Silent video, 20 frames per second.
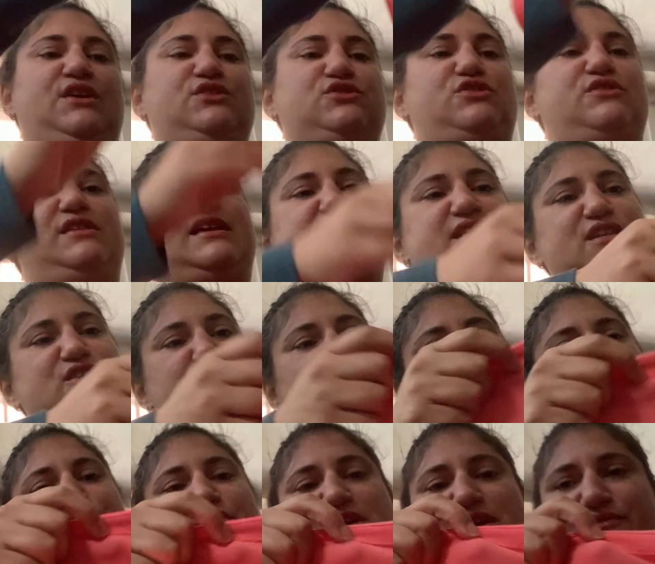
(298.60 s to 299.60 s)
So this is
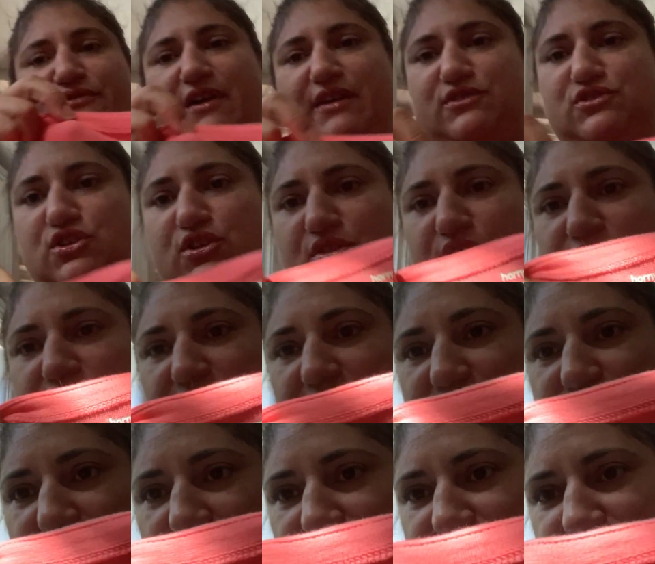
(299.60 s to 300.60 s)
so fun. I found two of the
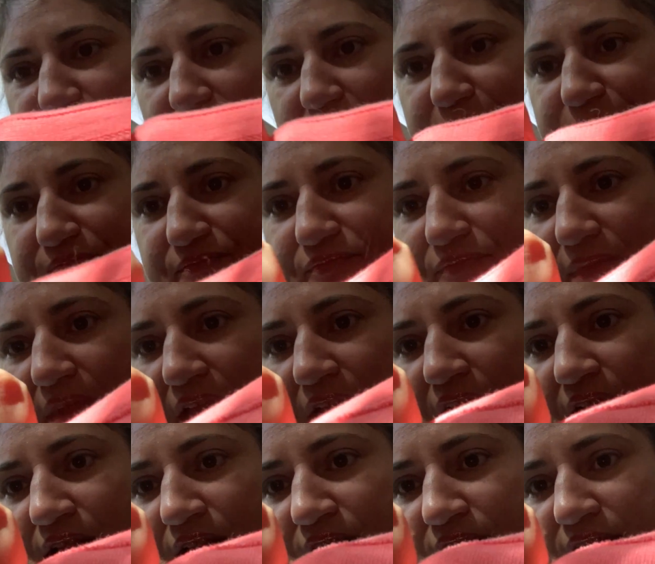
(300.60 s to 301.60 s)
exact same.
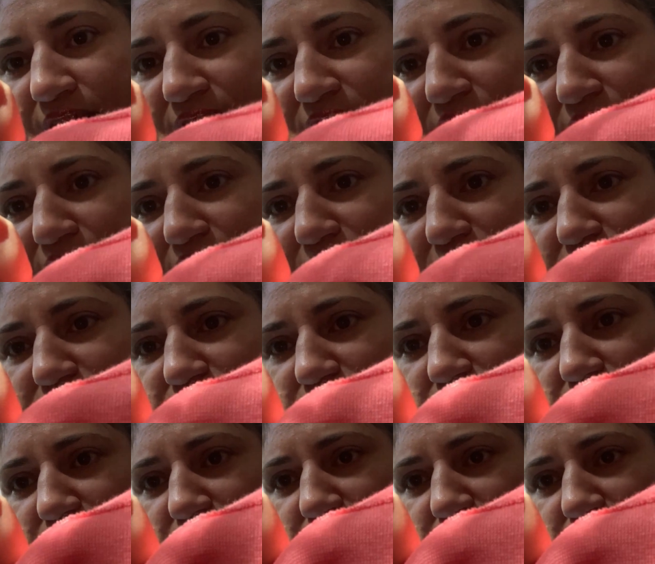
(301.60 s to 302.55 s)
This is